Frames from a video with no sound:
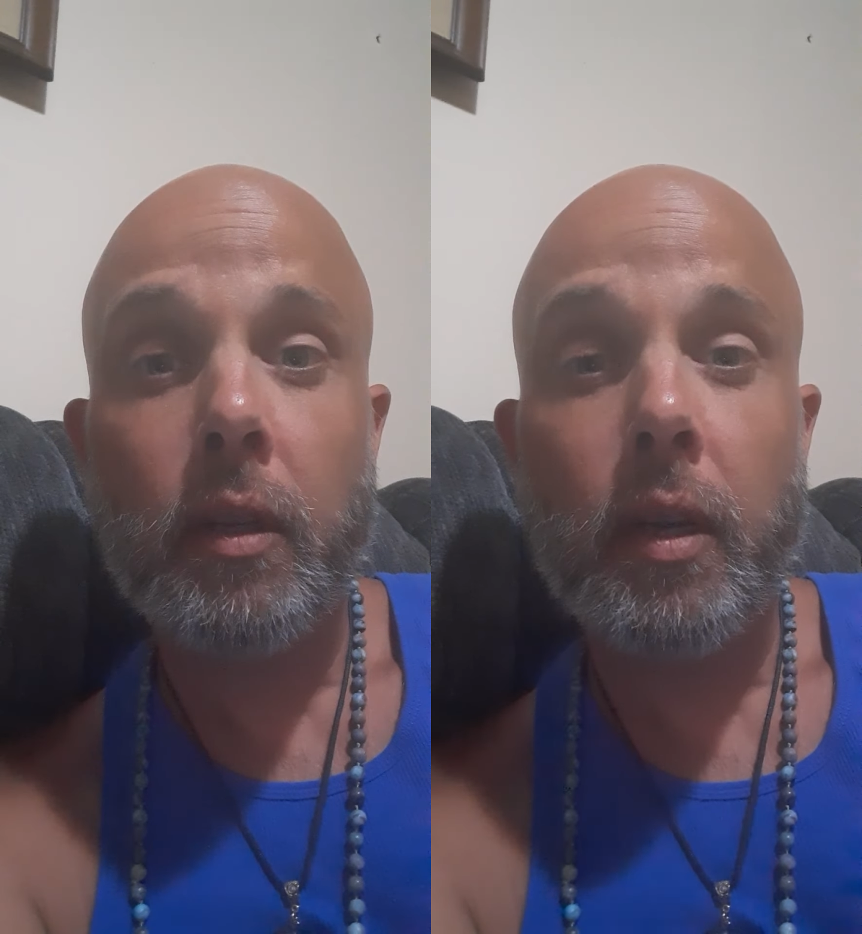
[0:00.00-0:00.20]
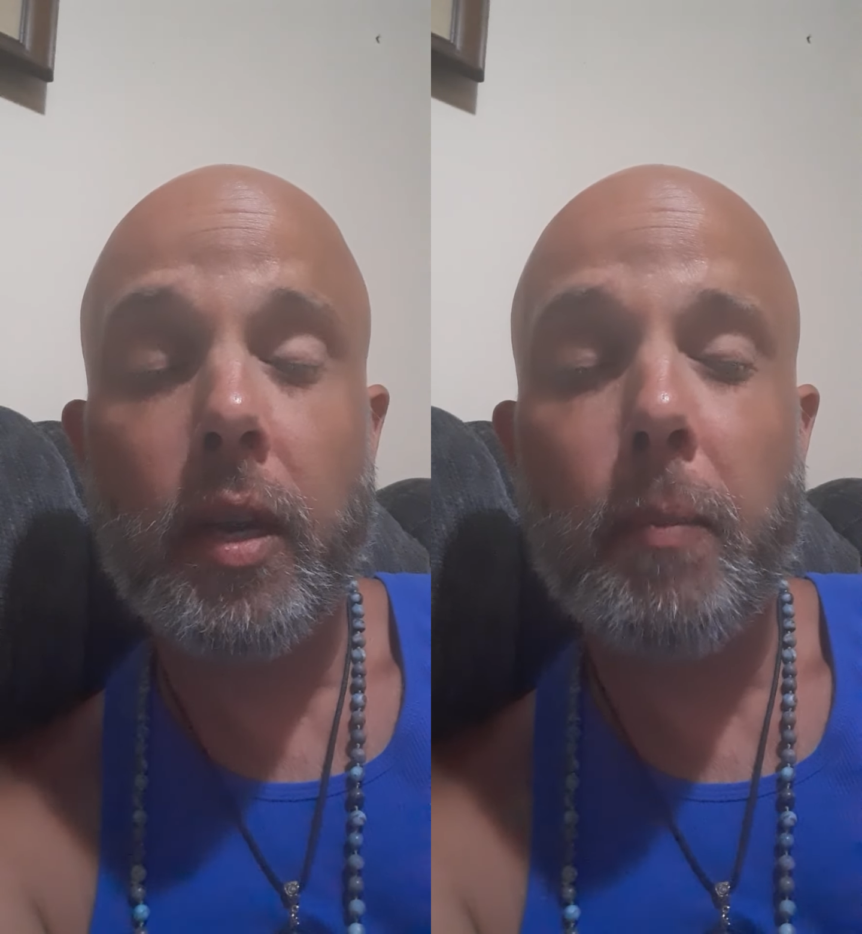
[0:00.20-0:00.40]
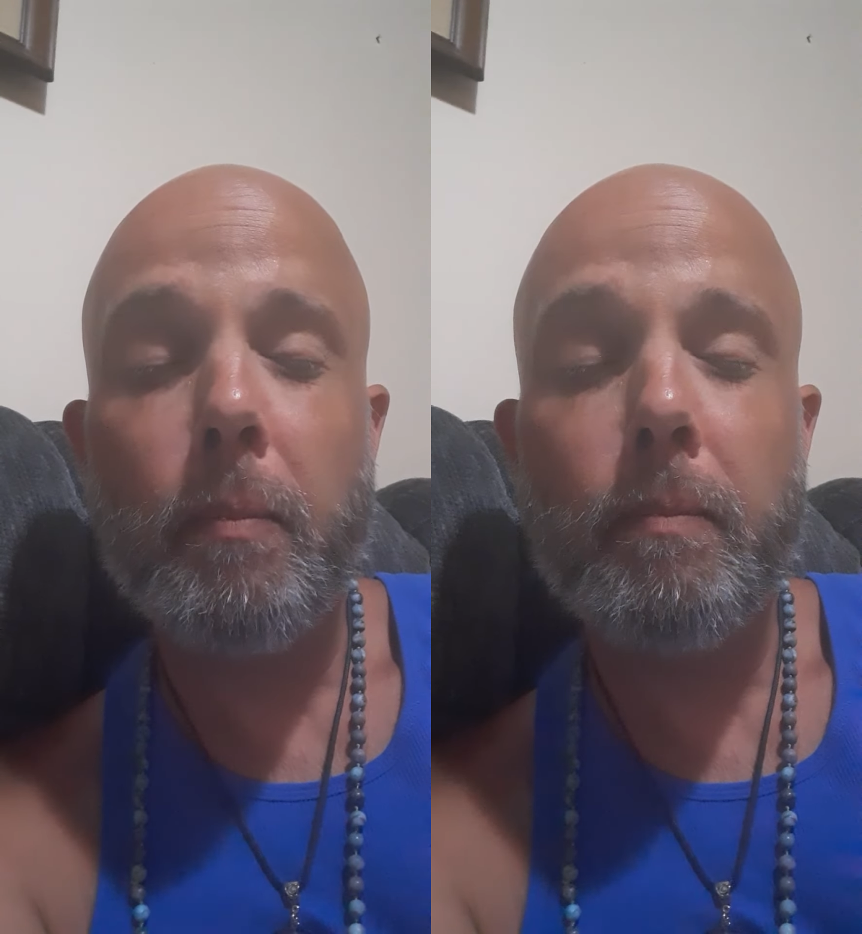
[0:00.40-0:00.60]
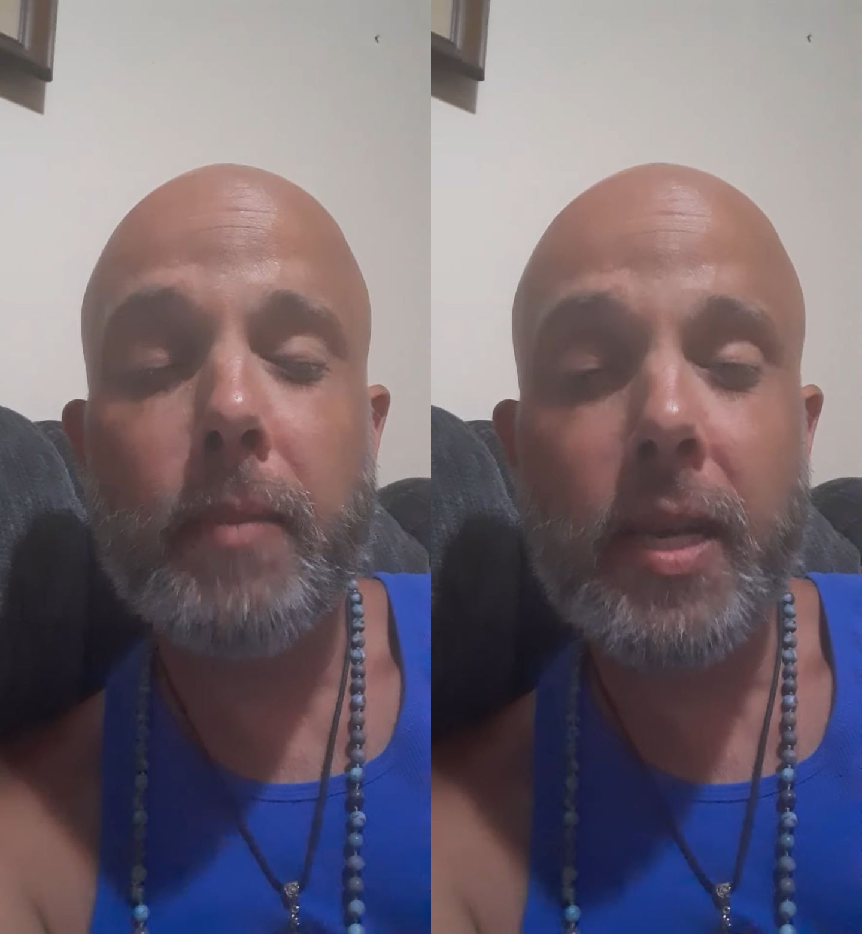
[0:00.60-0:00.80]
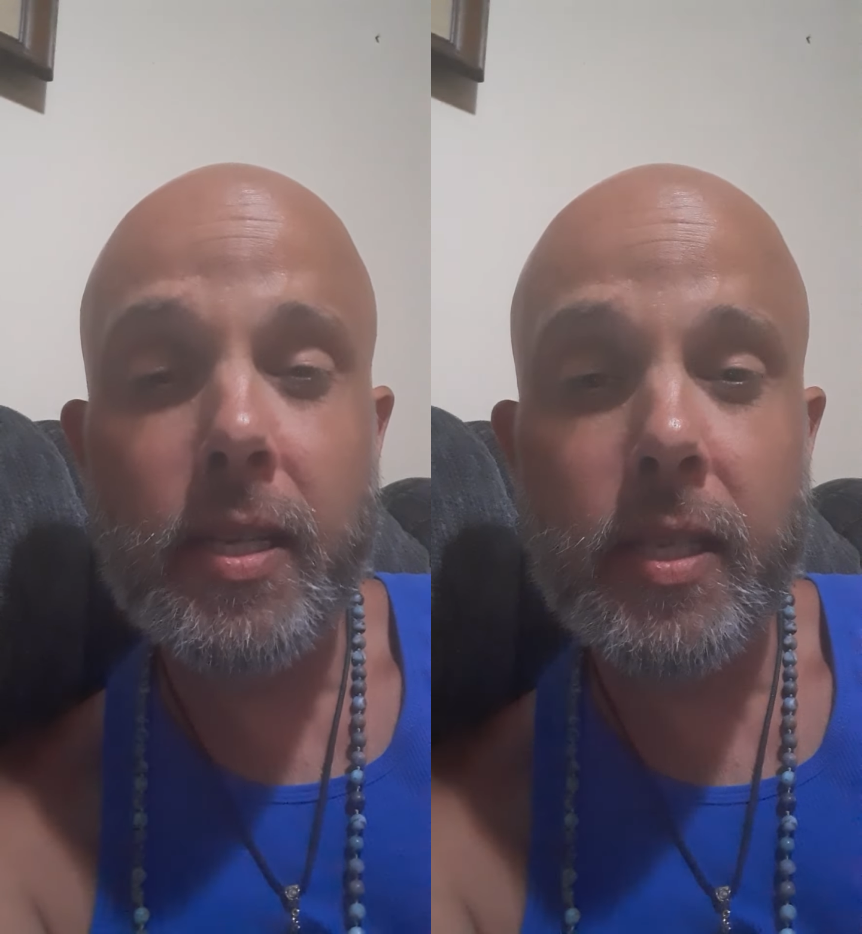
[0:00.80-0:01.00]
an
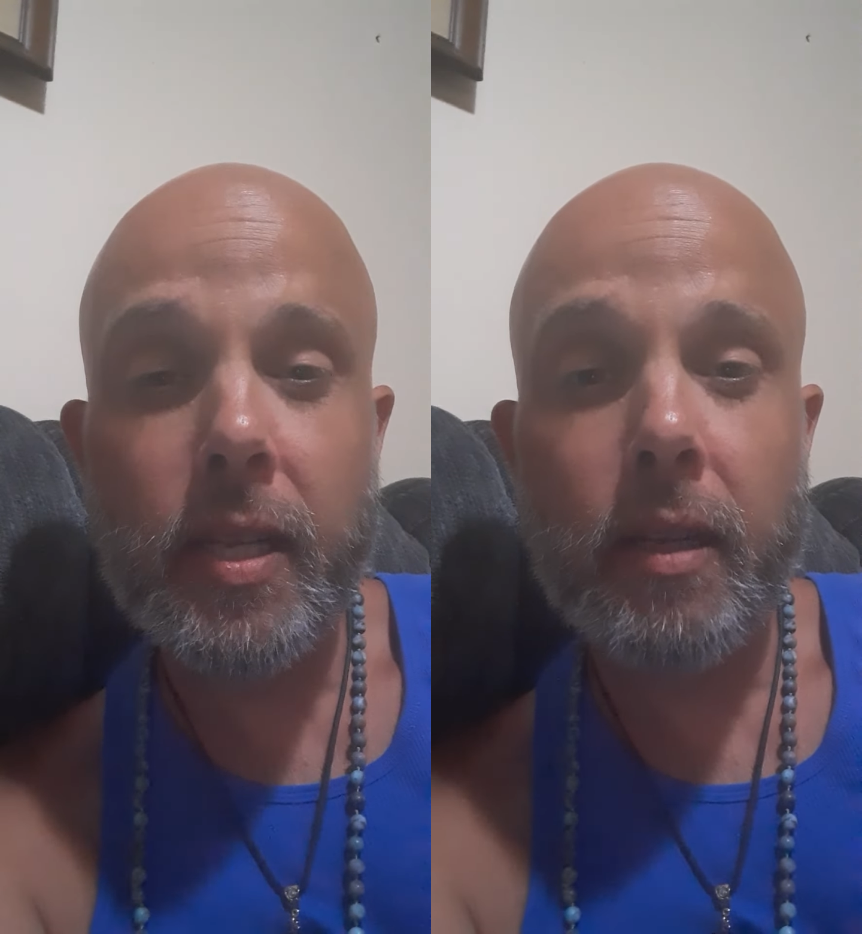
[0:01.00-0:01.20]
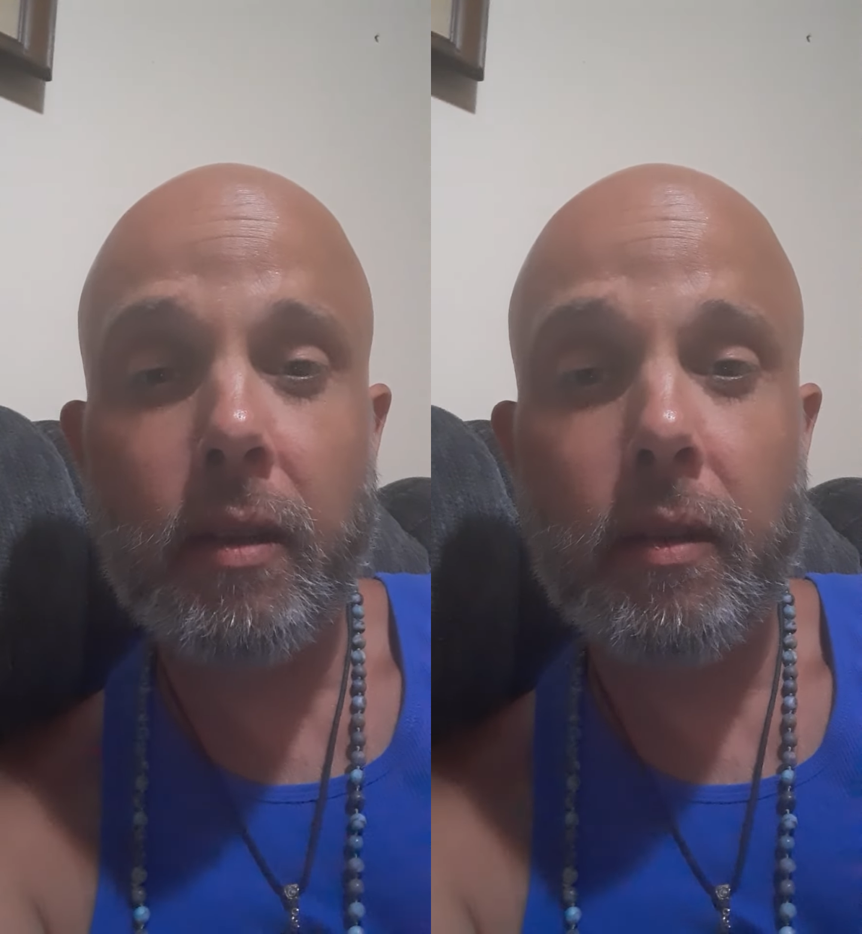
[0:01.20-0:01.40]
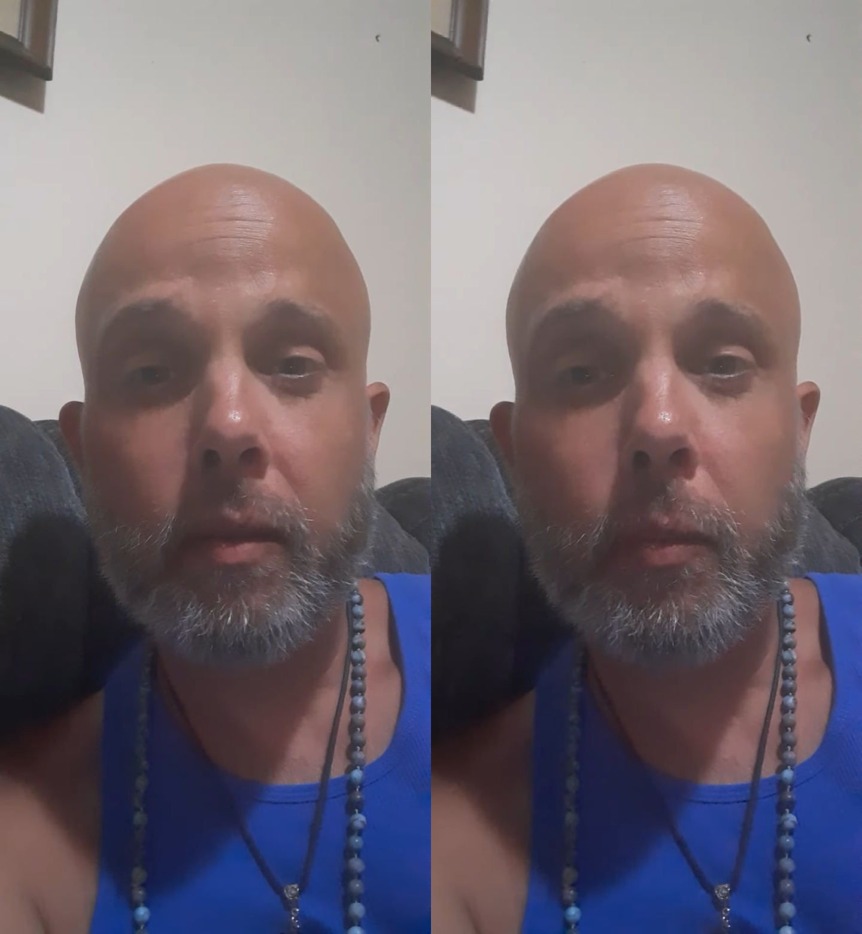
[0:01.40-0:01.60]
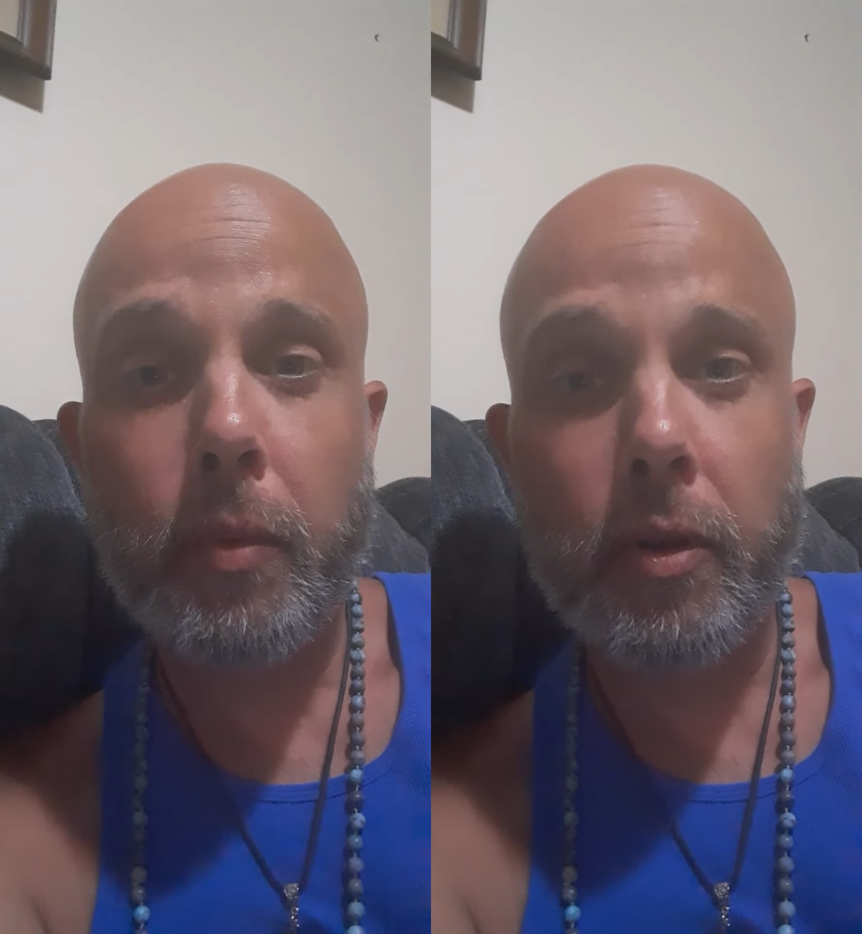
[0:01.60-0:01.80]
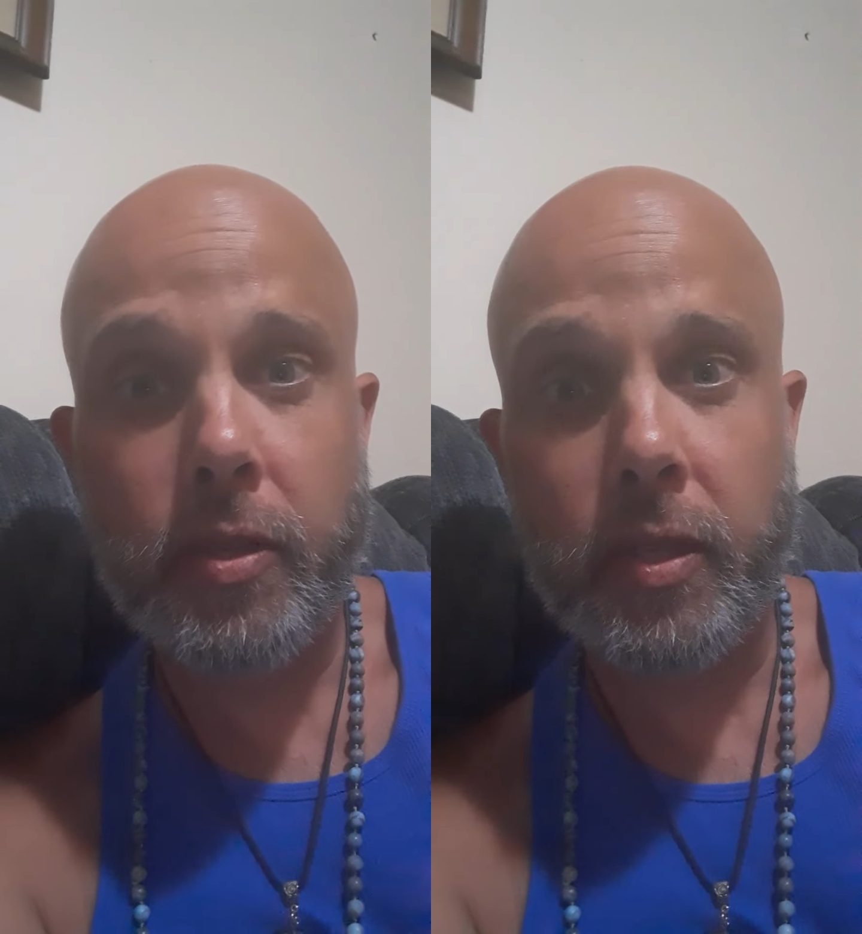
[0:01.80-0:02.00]
amazing
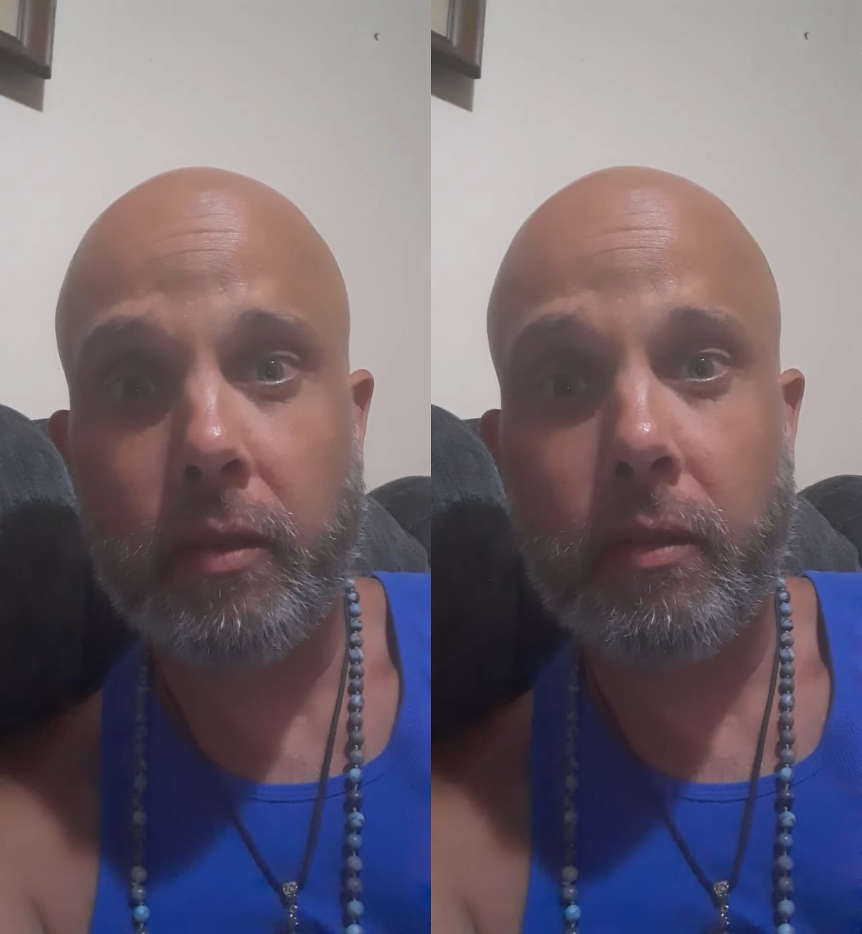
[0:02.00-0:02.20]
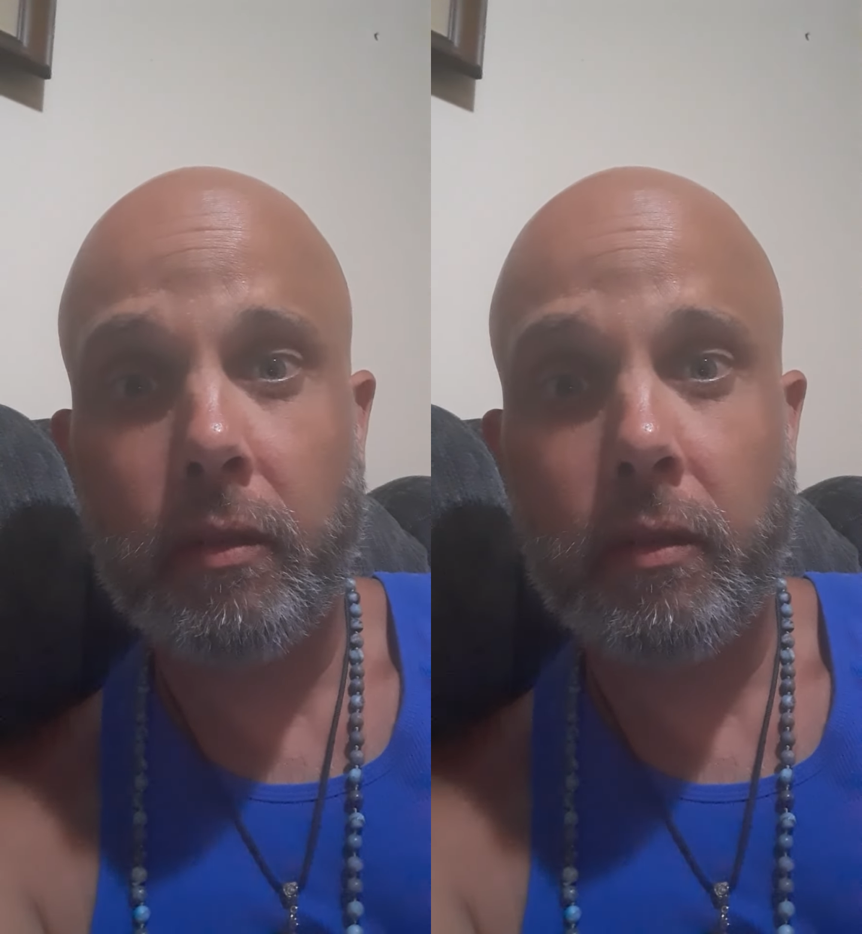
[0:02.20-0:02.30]
person,